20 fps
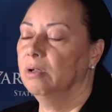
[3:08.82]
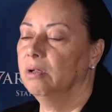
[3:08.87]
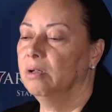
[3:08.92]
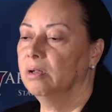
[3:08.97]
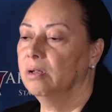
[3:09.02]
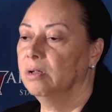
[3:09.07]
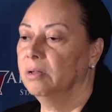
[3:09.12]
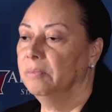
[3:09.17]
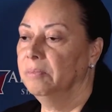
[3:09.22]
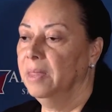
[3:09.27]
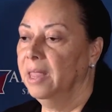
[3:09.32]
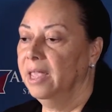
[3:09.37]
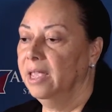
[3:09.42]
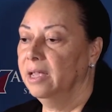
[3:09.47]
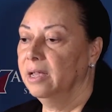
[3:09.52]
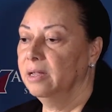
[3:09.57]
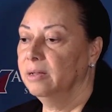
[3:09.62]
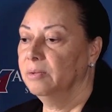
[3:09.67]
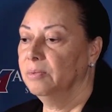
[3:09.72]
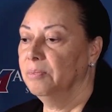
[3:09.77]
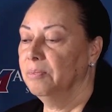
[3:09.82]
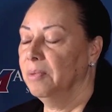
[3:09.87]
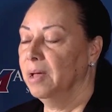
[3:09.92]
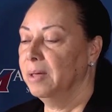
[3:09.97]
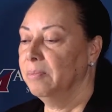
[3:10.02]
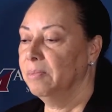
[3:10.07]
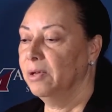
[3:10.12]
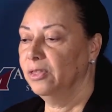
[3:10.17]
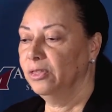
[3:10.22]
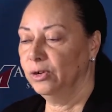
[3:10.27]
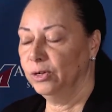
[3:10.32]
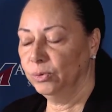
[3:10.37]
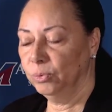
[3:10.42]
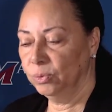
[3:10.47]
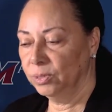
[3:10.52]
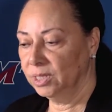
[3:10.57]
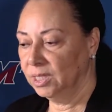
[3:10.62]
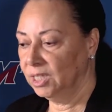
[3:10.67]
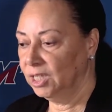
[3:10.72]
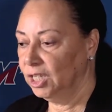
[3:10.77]
and my
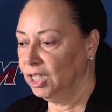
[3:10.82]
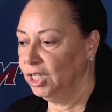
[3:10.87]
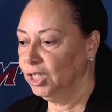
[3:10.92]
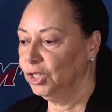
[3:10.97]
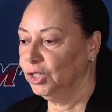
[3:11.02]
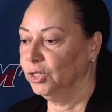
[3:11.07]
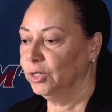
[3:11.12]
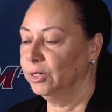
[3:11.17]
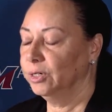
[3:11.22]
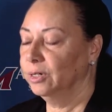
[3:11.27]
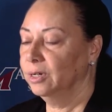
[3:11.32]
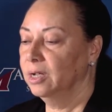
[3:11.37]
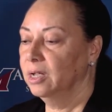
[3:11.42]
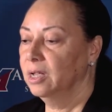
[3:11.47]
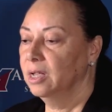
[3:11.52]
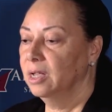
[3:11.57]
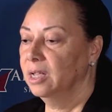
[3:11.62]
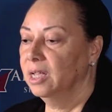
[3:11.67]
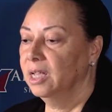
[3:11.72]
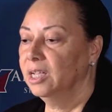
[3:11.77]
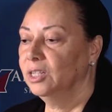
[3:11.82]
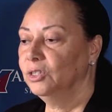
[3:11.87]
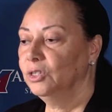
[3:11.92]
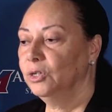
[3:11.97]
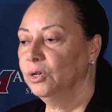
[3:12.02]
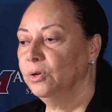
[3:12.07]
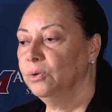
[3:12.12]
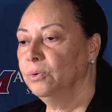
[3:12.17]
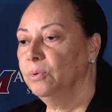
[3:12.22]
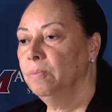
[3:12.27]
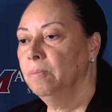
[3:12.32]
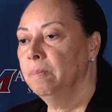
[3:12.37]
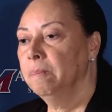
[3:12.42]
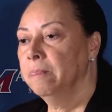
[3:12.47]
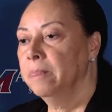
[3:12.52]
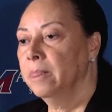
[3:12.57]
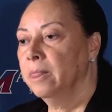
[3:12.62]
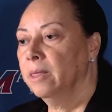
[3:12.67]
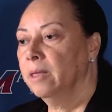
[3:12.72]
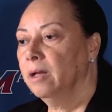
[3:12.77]
mother was a teacher. And so
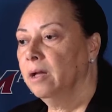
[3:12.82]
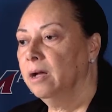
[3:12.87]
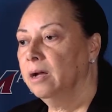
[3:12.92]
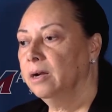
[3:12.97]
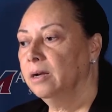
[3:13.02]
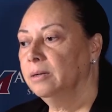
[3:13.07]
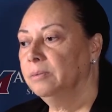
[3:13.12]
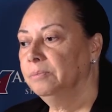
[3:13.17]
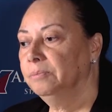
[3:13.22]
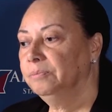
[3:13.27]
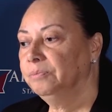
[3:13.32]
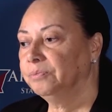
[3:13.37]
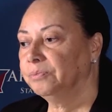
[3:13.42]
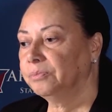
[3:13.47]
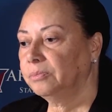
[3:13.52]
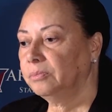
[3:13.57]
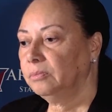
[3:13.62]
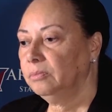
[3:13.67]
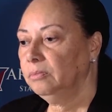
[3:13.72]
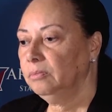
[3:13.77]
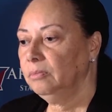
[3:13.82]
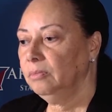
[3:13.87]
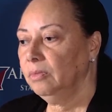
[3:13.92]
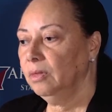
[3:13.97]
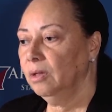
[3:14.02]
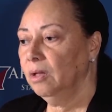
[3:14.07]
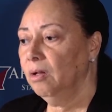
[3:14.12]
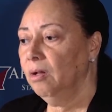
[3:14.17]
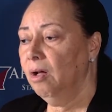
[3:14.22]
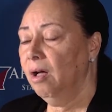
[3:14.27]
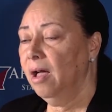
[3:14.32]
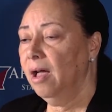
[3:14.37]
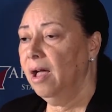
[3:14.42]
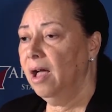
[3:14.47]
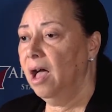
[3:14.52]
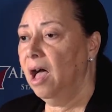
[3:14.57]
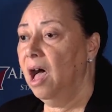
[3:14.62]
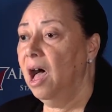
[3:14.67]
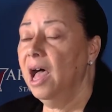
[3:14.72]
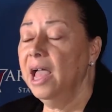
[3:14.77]

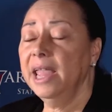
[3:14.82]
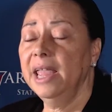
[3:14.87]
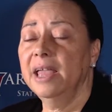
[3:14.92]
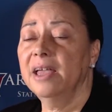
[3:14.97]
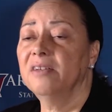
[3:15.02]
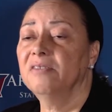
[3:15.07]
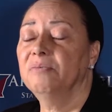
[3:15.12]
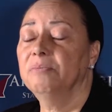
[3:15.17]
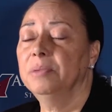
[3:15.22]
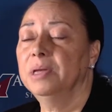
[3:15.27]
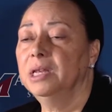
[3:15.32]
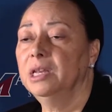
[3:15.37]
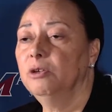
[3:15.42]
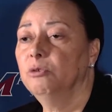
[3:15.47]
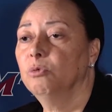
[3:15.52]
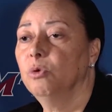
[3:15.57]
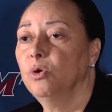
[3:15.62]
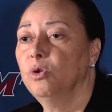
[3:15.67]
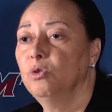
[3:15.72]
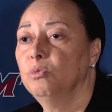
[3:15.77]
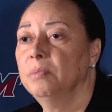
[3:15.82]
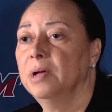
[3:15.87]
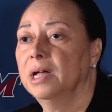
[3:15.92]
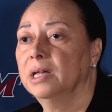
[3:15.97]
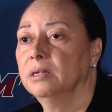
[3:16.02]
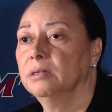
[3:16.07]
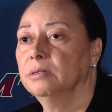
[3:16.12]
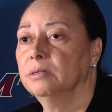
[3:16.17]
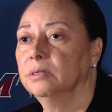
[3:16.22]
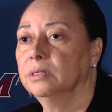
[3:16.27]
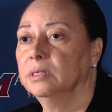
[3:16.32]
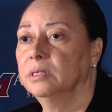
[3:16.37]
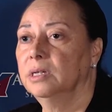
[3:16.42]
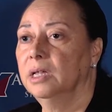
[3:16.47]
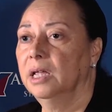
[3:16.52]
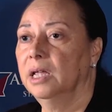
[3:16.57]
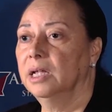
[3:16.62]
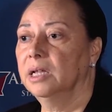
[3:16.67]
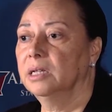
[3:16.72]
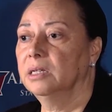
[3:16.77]
I have many role models,
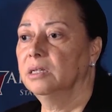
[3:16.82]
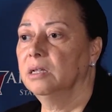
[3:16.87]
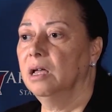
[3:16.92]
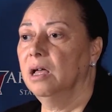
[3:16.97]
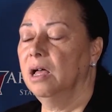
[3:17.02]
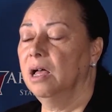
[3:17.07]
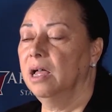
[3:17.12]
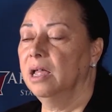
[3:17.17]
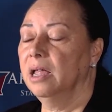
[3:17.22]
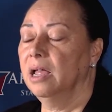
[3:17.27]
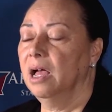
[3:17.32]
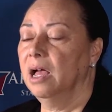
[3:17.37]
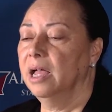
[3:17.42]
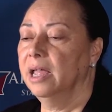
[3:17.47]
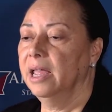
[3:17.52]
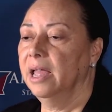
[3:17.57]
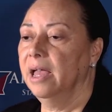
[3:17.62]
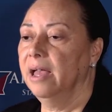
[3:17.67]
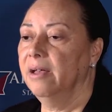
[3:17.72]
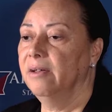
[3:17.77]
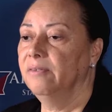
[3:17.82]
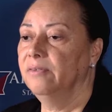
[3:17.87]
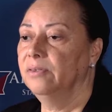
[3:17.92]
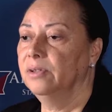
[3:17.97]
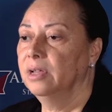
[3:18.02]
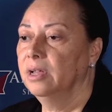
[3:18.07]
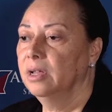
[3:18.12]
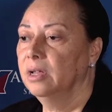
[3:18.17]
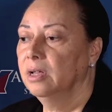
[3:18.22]
and I have